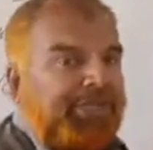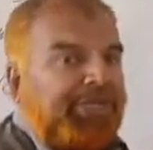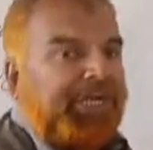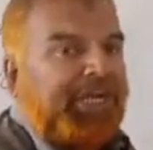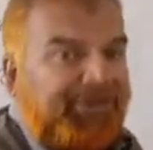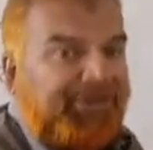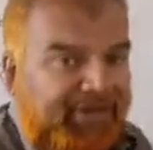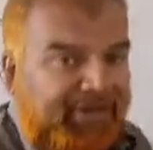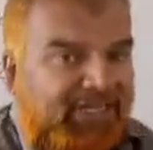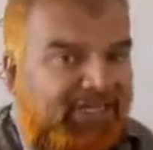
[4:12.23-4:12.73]

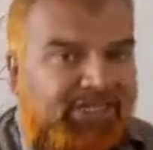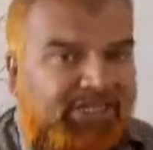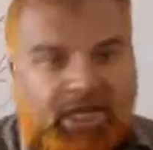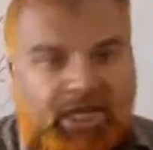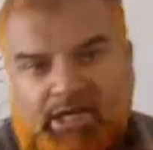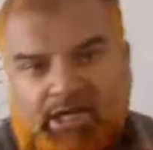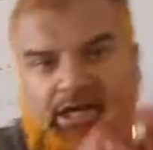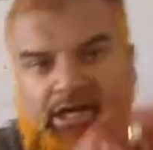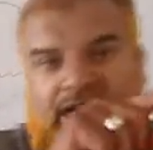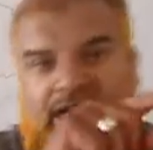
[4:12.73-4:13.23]
it runs
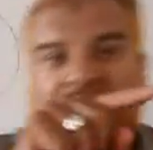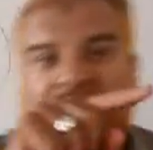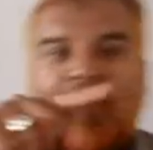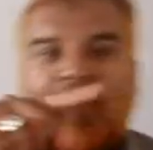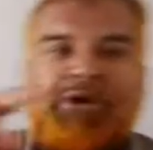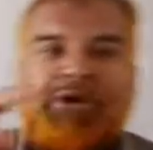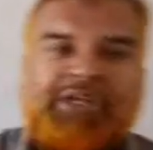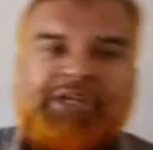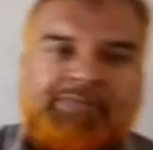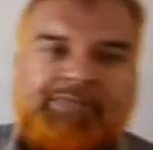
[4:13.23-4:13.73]
all along the
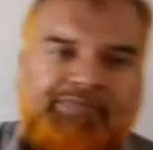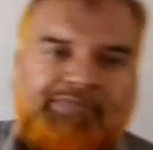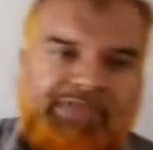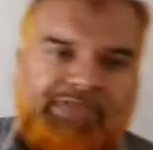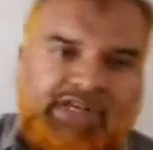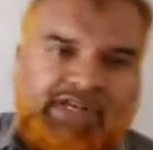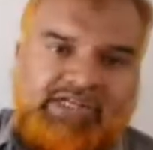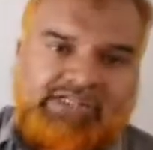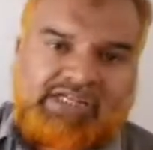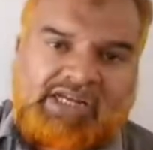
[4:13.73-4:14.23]
body.
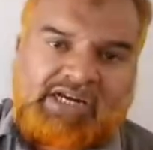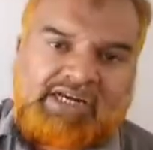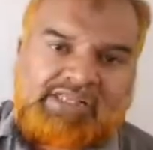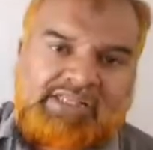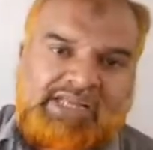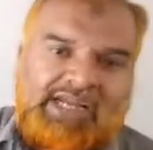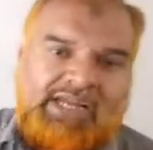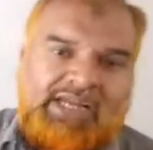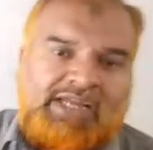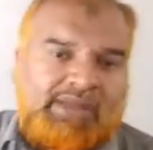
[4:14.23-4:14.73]
I
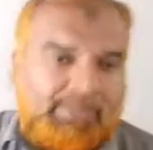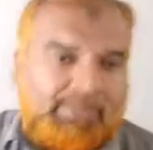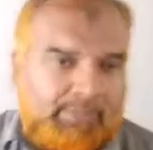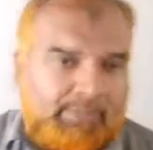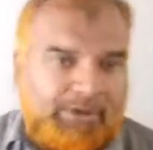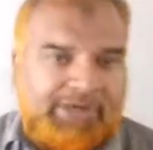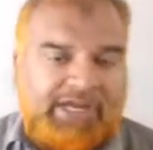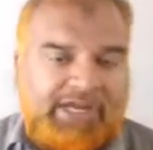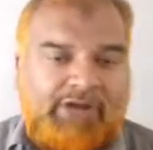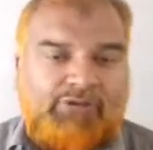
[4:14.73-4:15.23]

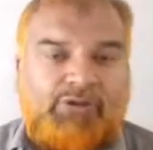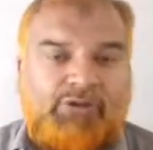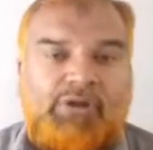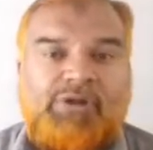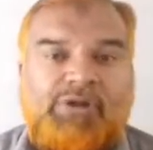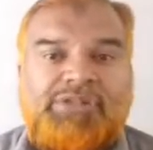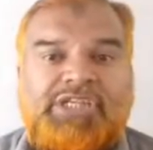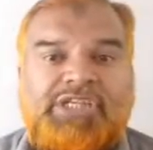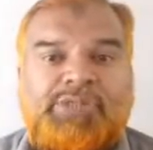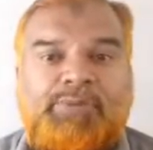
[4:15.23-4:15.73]
have
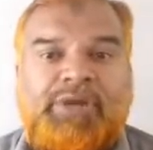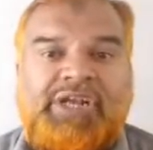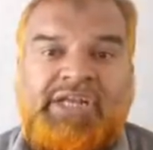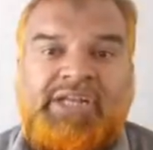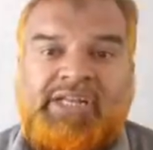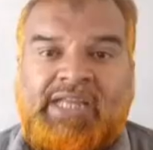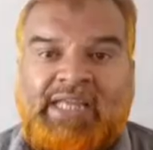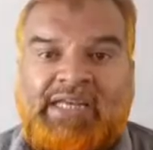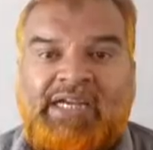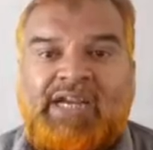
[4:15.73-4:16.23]
told you this point
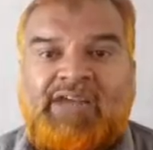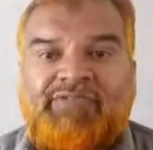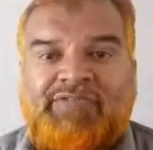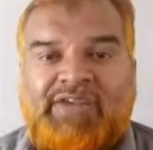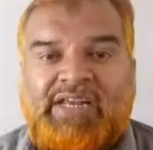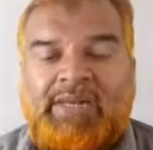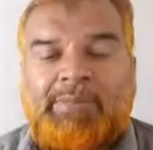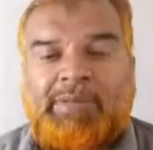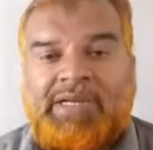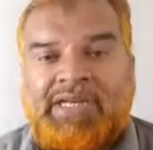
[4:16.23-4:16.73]
in Annelida
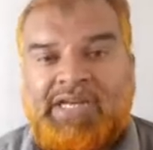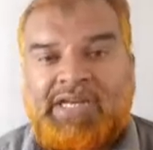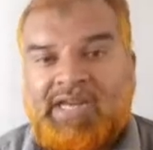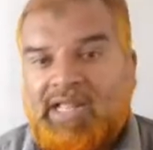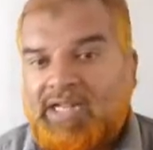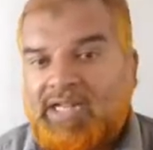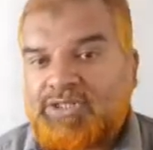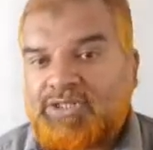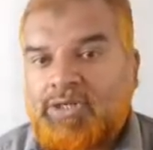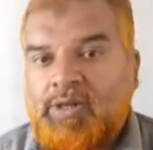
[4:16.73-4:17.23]
phylum. Annelida
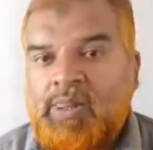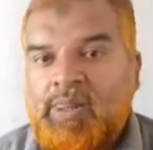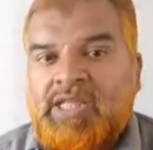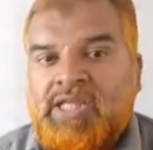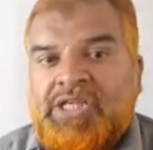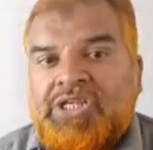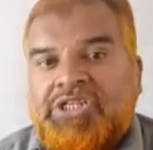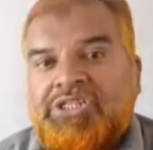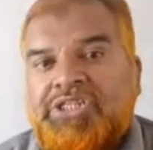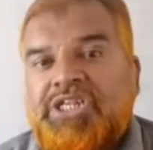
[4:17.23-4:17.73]

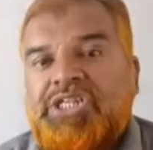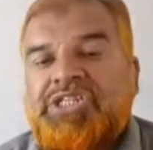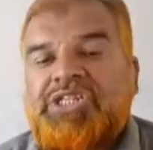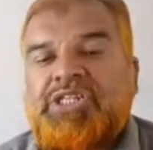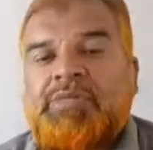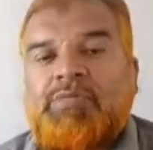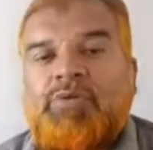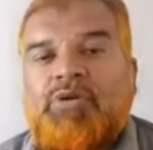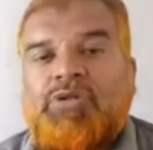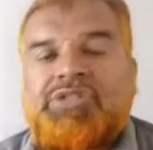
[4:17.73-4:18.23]
also, since
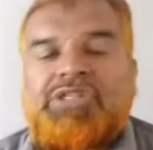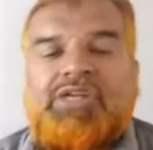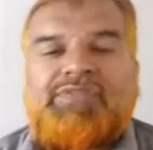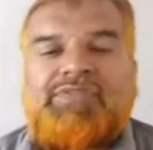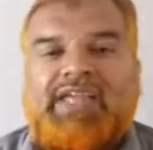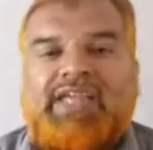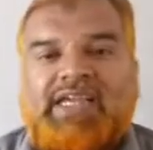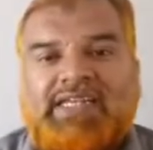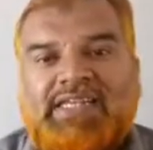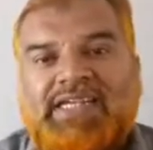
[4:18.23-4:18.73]
in most
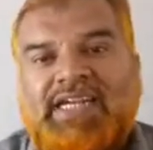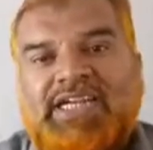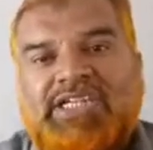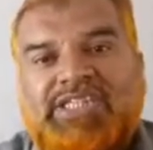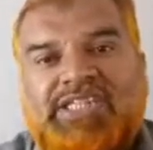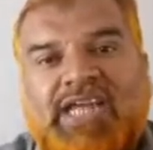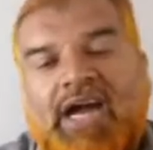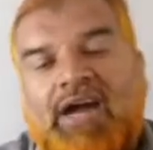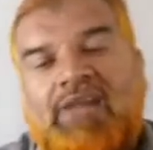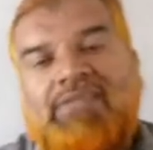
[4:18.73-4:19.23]
of the
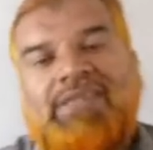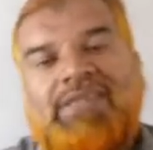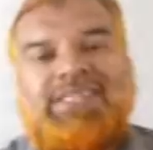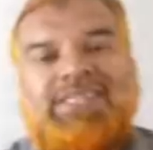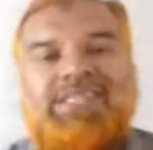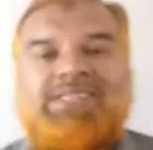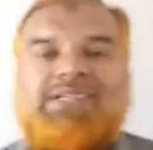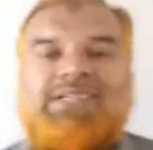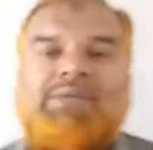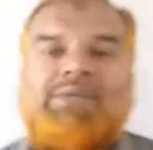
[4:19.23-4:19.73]
annelids all the
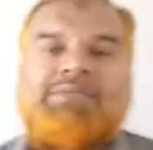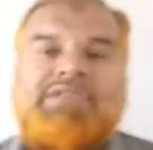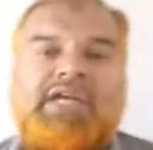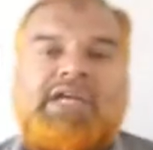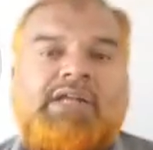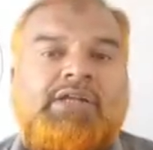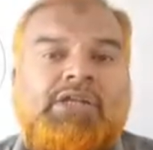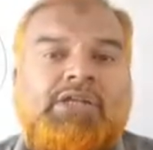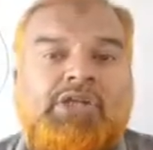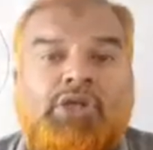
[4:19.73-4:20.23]
systems
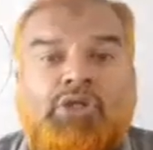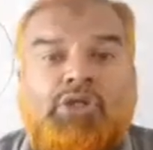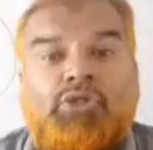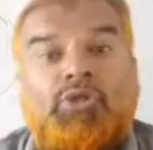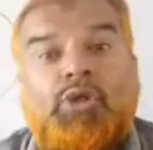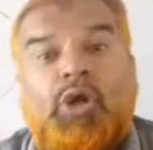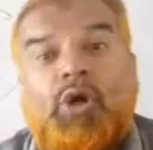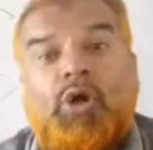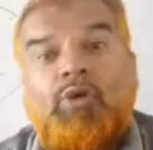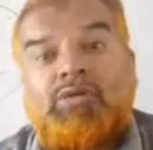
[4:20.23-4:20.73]
are
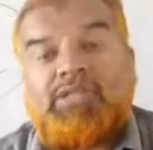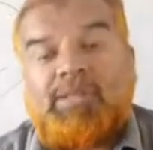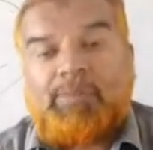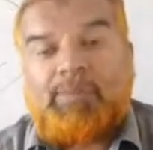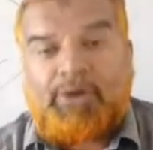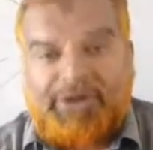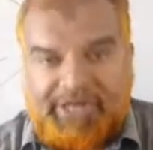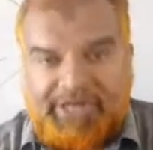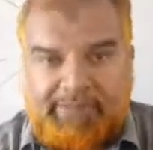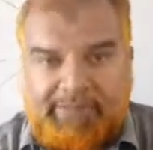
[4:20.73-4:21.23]
throughout the
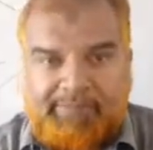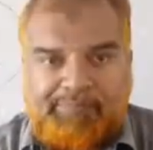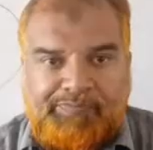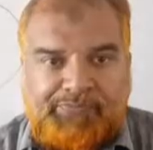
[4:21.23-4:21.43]
body,